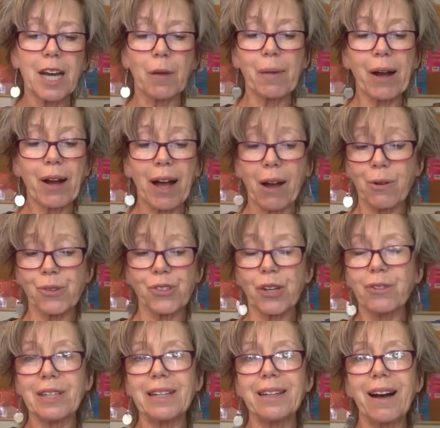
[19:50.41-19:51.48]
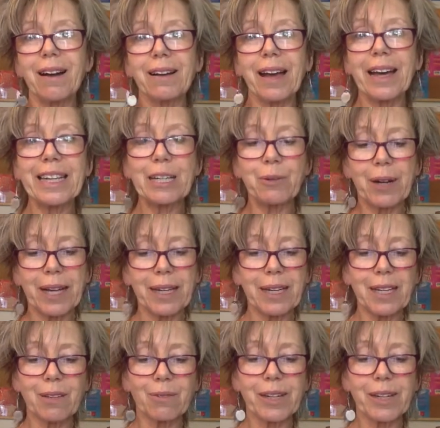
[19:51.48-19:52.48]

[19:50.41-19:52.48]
about how it was only luck anyway,